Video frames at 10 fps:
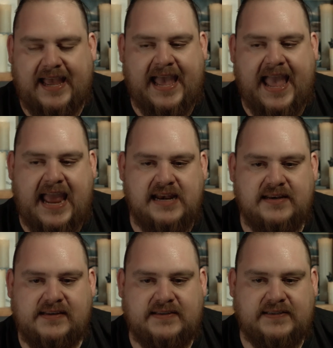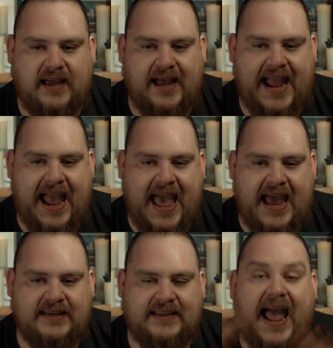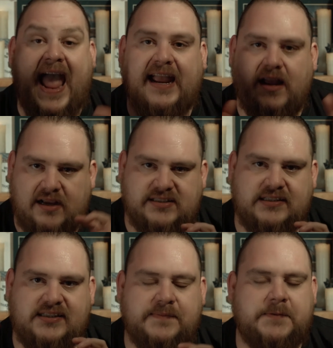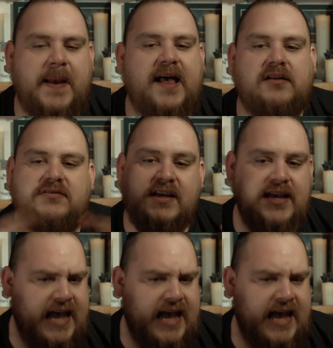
and I had the hag casting some spells,